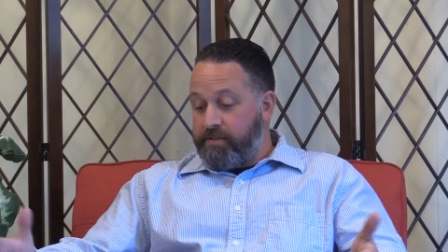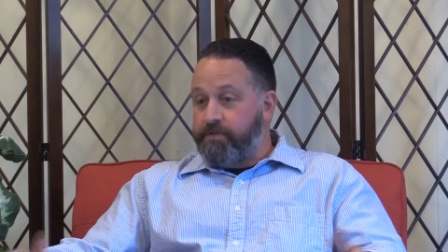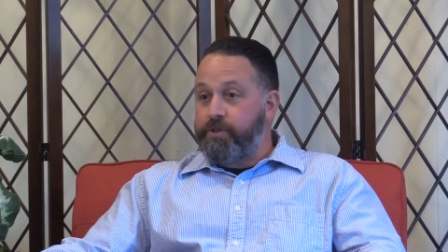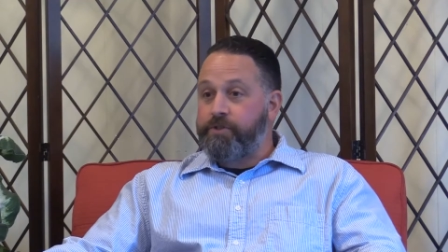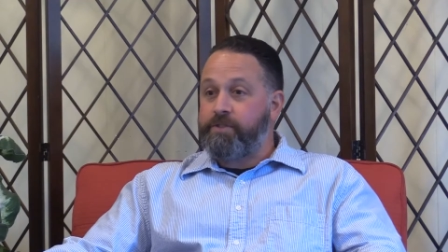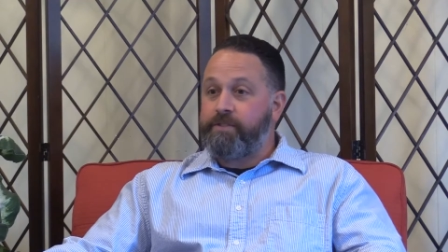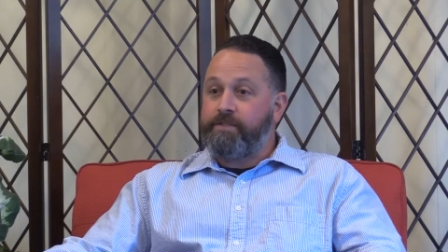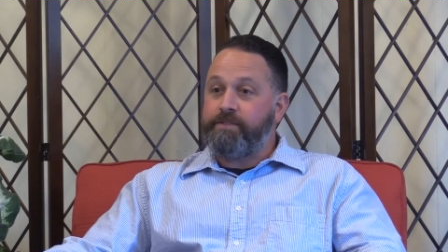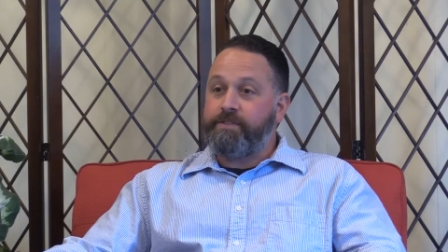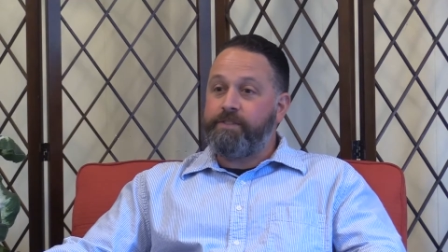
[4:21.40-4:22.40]
the first
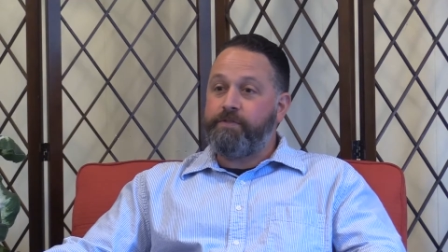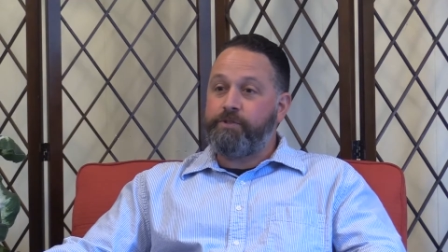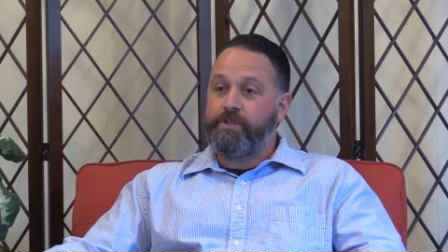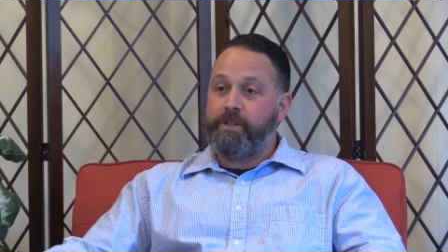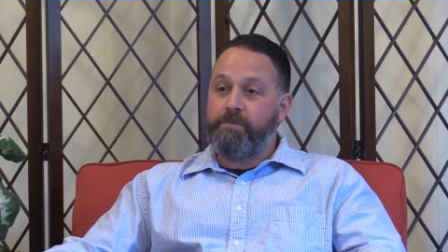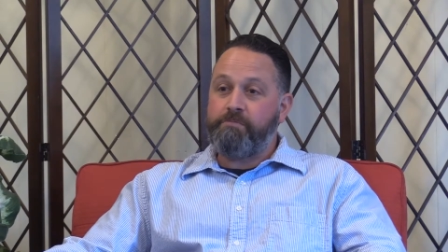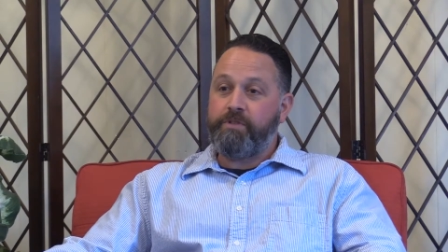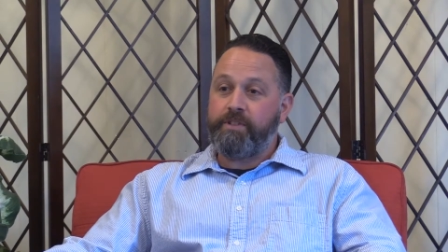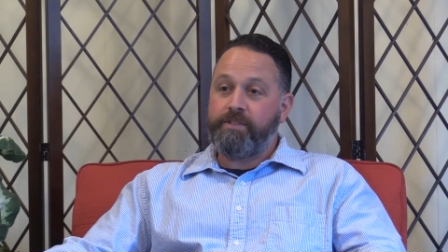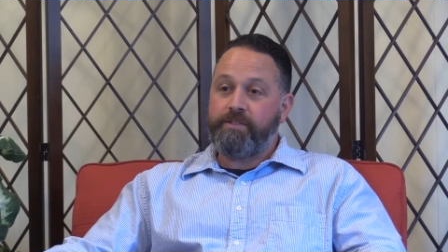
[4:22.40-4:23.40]
couple
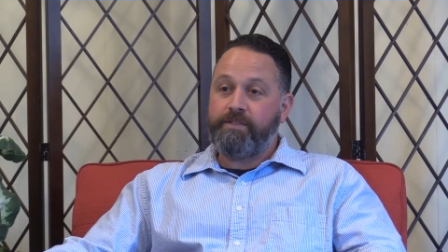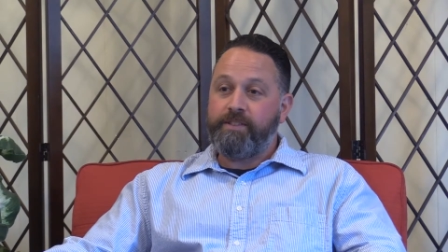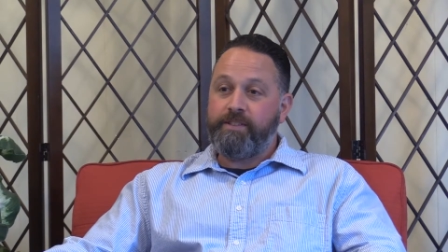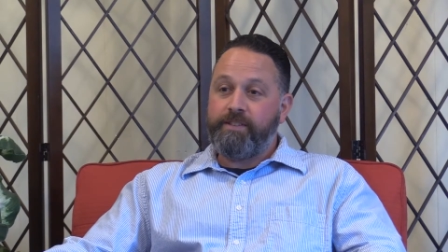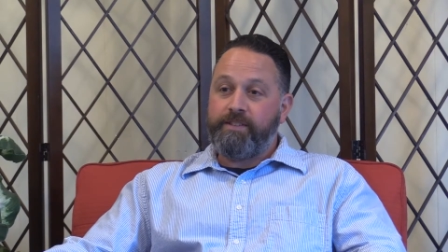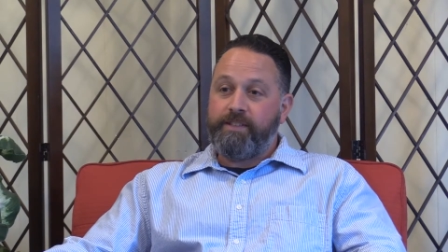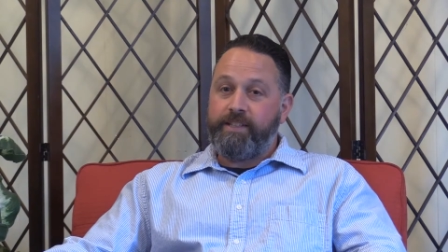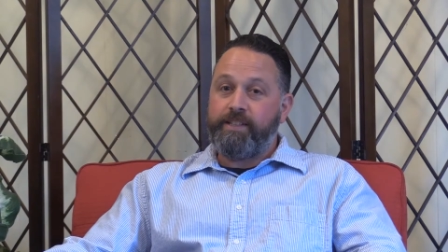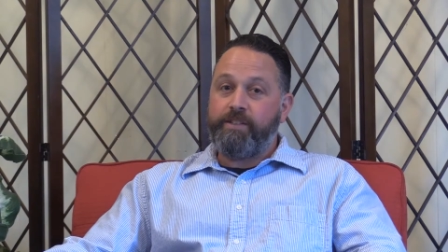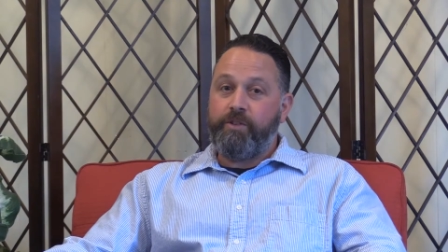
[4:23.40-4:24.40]
books
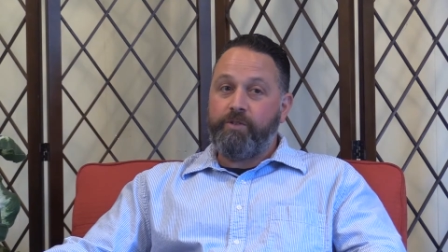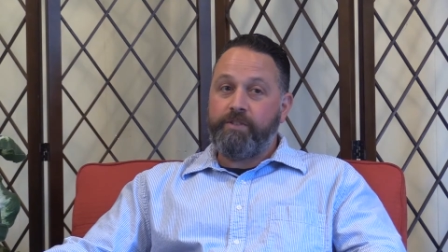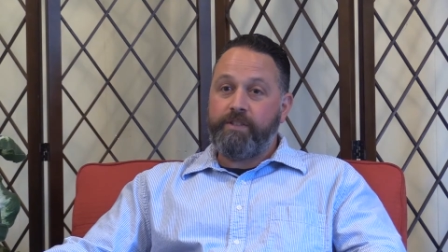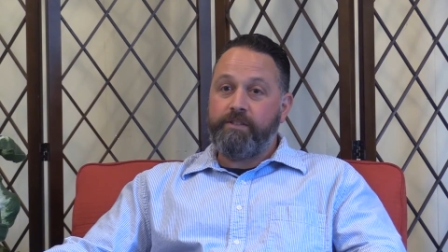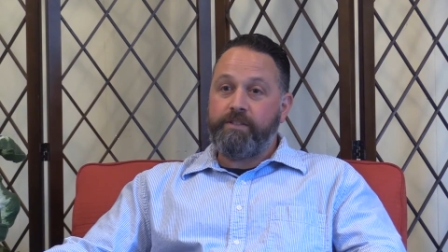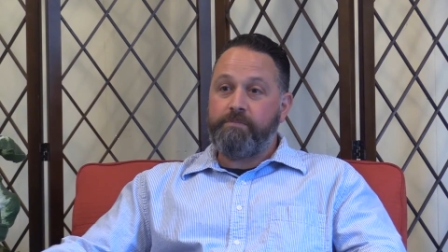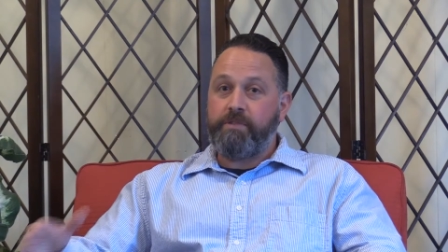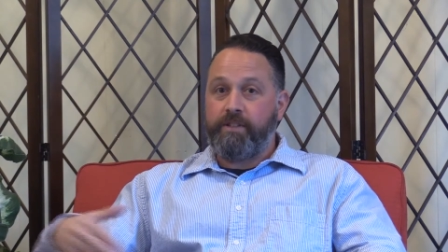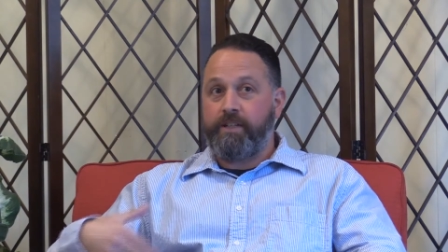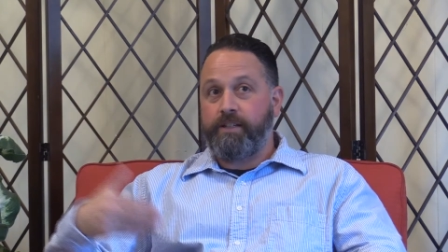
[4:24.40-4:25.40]
in the whole series,
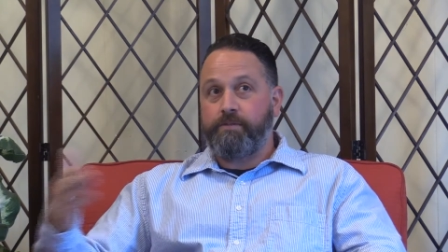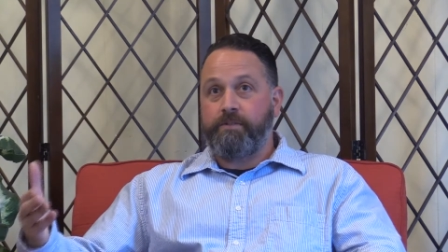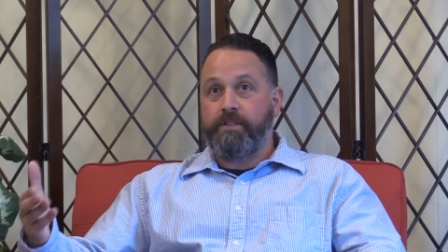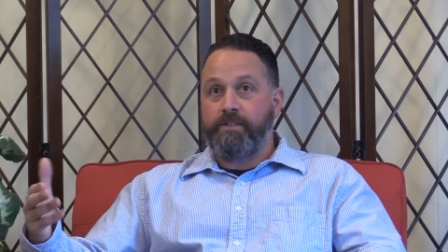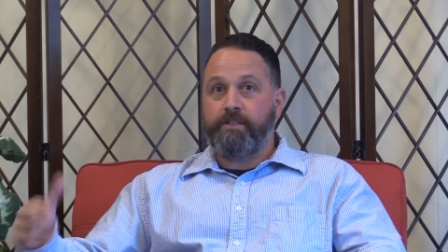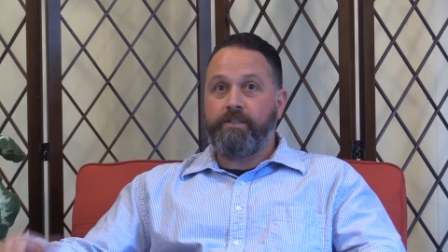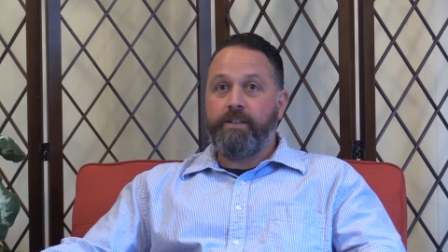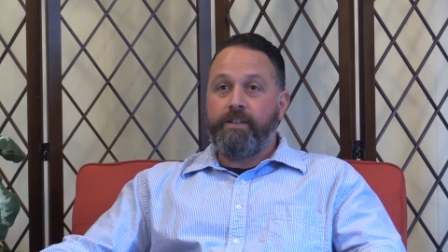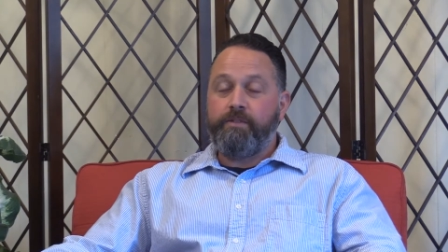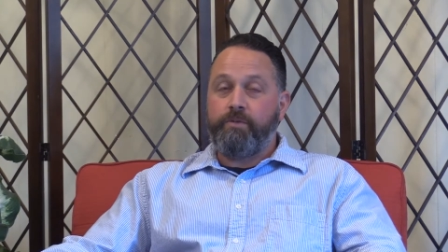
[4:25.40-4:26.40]
but the next one
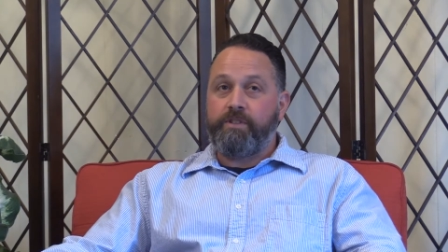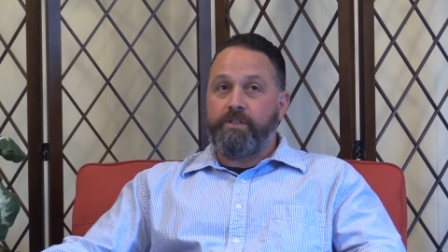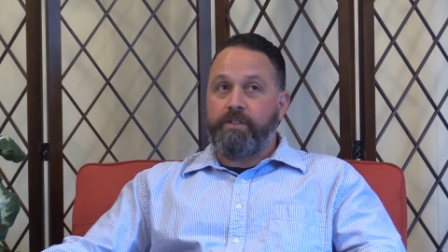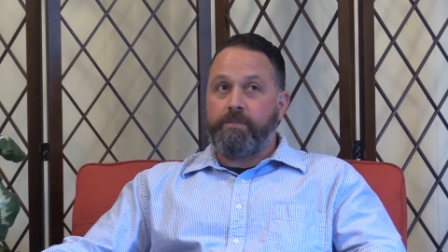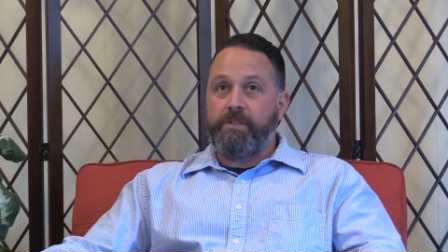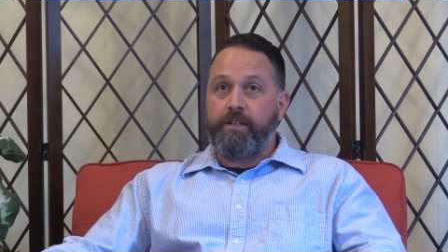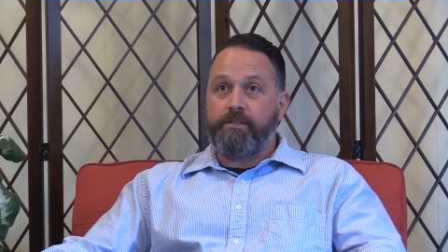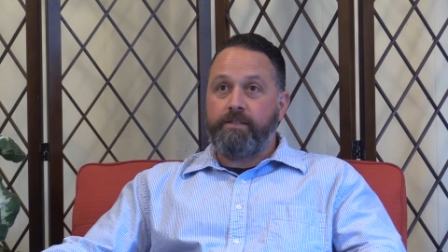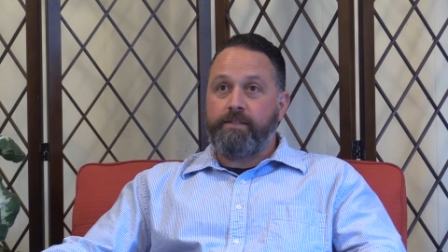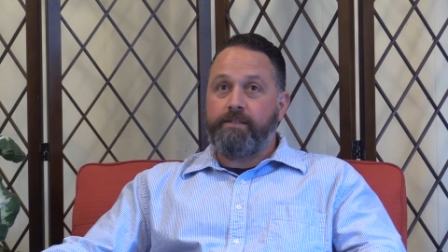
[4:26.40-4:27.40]
which is going to be
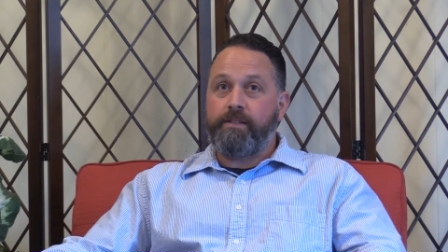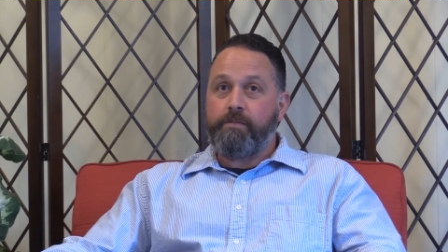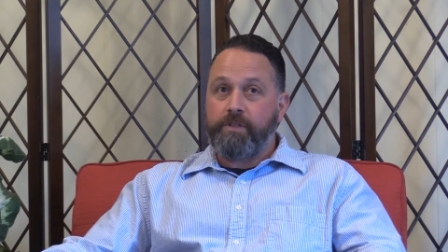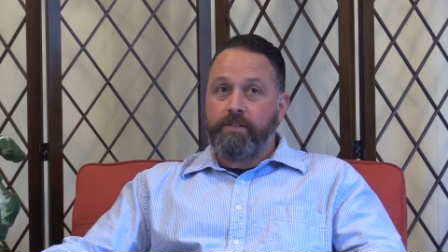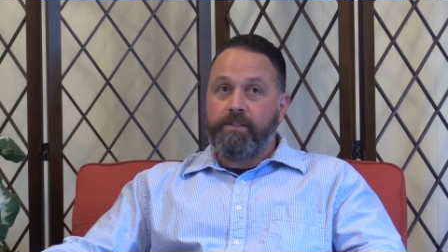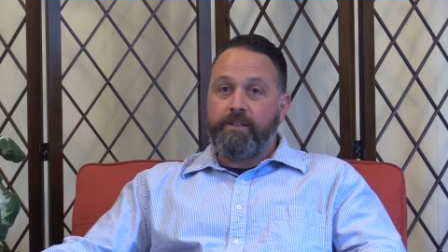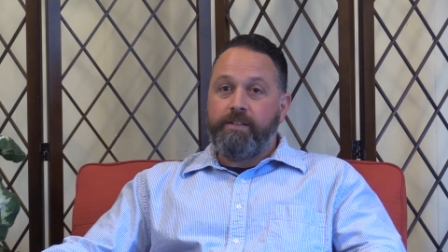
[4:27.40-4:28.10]
out this summer,